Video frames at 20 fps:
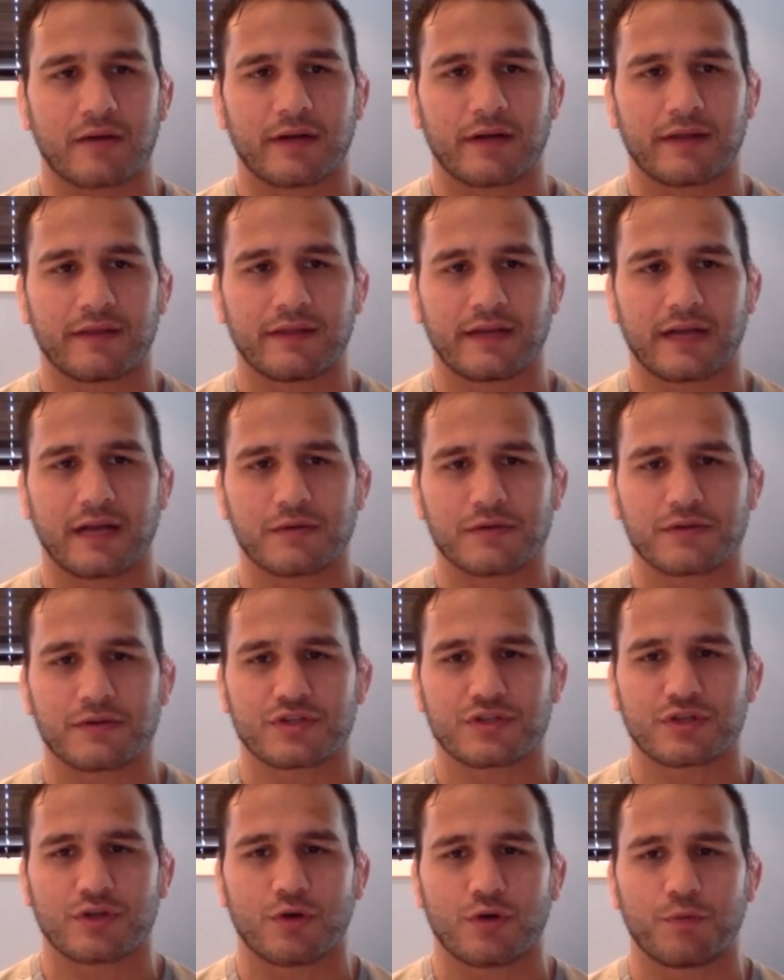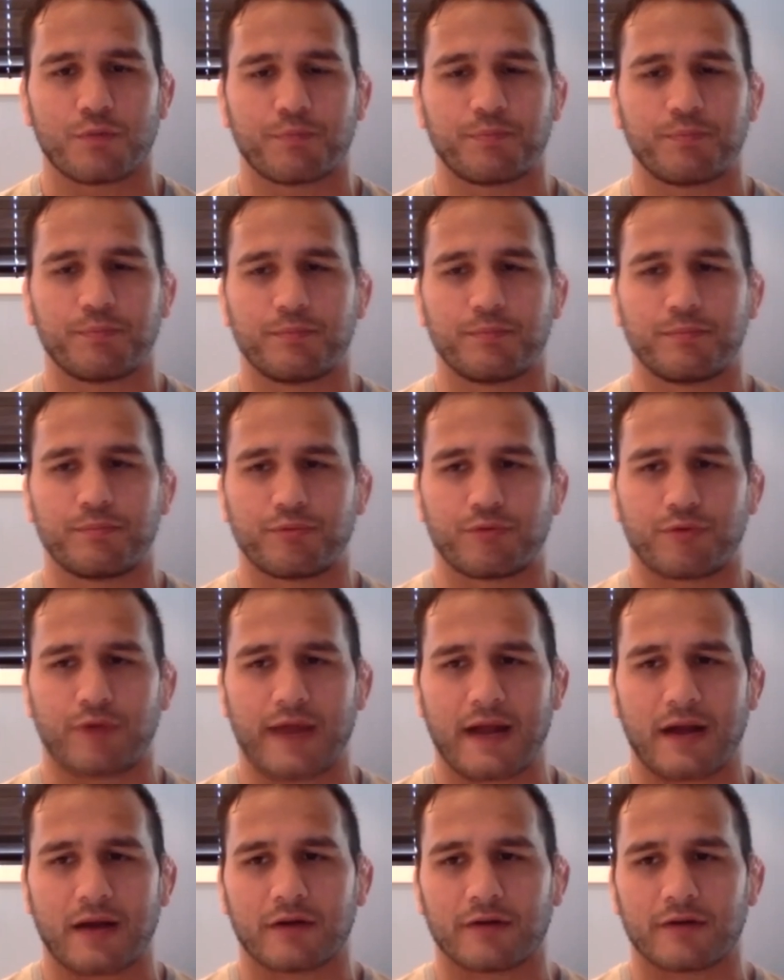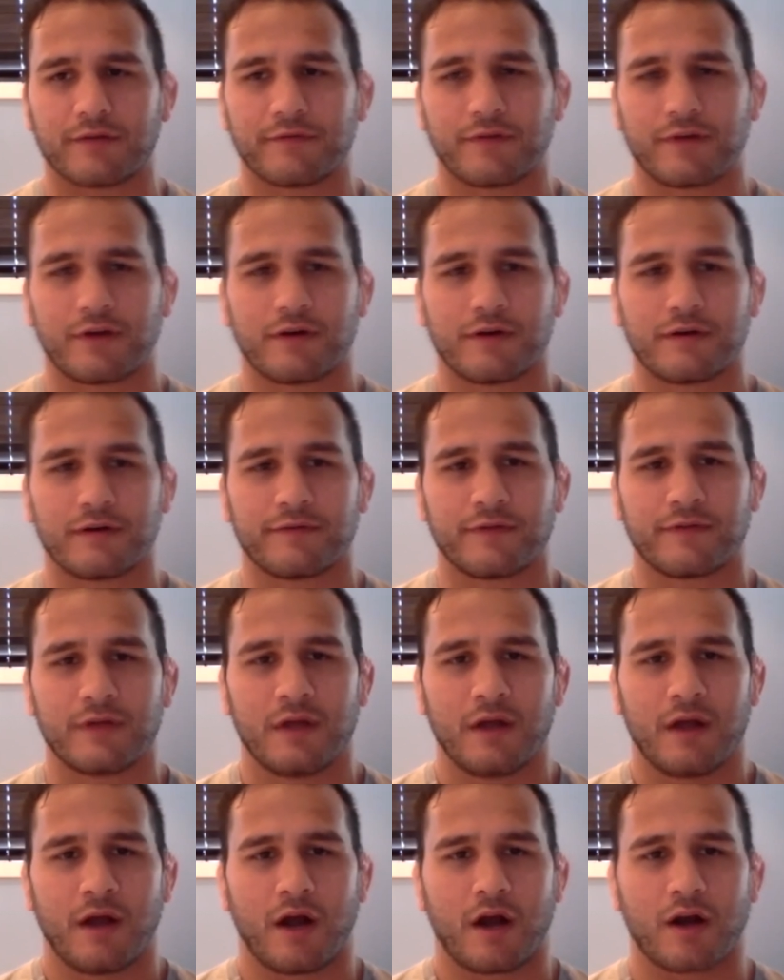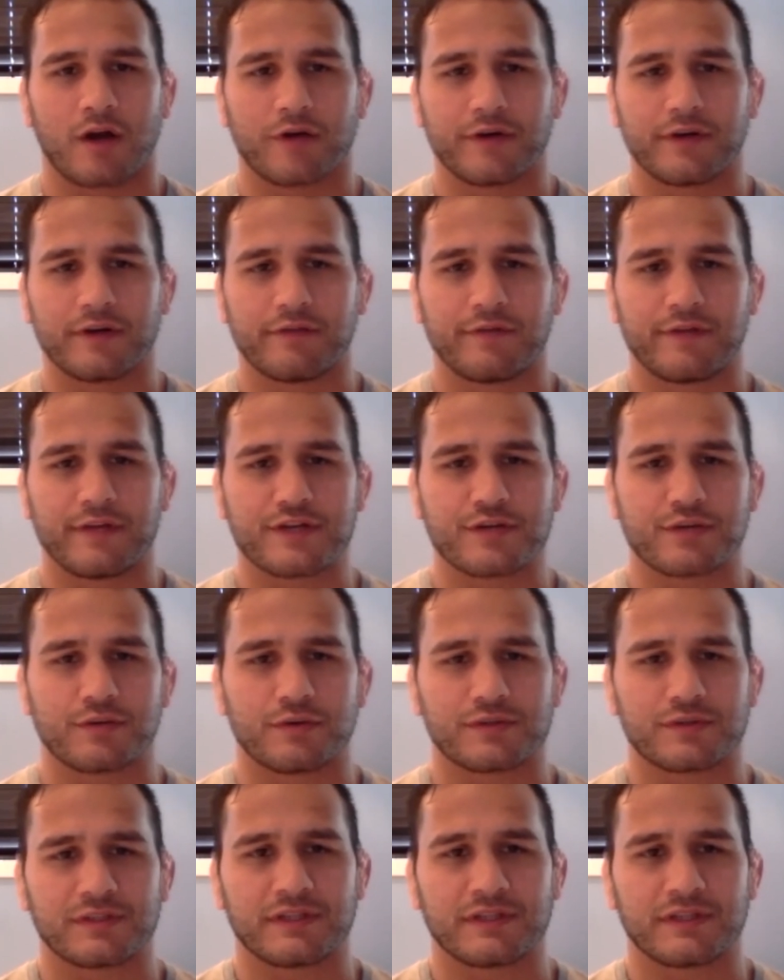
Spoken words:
And I think I was so proud of our individuals.